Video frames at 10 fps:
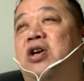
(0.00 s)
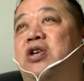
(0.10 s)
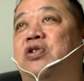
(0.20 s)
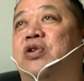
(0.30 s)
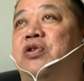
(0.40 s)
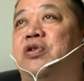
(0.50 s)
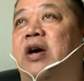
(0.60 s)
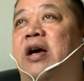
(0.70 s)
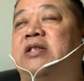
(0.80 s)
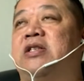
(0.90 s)

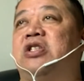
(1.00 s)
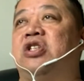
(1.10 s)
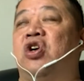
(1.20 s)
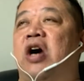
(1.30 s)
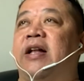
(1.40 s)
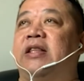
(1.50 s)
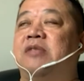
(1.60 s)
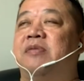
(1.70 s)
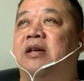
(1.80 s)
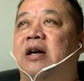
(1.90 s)
So as your
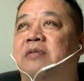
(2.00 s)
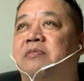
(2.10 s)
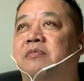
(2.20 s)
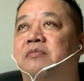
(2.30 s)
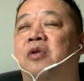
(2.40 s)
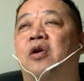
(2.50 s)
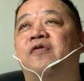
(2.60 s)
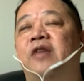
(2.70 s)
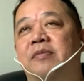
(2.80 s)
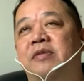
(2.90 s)
artists become more
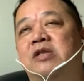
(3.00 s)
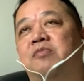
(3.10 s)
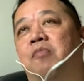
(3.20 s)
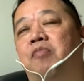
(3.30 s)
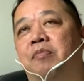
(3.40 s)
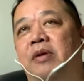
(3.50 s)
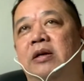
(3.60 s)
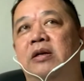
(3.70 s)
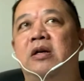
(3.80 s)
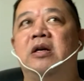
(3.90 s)
famous, more
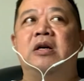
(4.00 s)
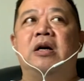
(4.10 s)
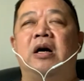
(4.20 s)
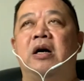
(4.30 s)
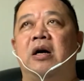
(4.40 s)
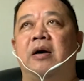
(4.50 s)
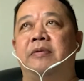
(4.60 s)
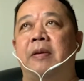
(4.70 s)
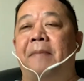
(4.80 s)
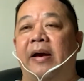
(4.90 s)
popular,
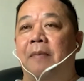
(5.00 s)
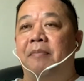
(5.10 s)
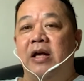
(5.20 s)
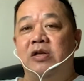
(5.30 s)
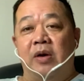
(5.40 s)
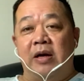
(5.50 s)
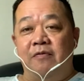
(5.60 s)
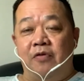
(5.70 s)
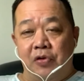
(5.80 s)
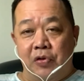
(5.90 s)
the bigger brands will come
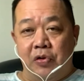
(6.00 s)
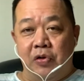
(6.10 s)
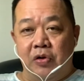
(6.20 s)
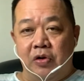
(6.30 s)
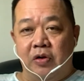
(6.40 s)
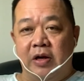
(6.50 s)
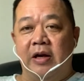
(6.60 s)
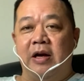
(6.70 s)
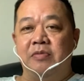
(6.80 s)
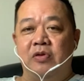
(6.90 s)
for you.
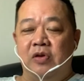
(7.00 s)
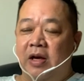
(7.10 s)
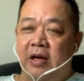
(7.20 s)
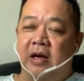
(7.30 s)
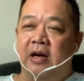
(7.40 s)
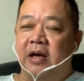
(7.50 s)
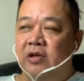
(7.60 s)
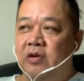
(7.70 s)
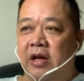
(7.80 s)
Okay, come to you, hey, can you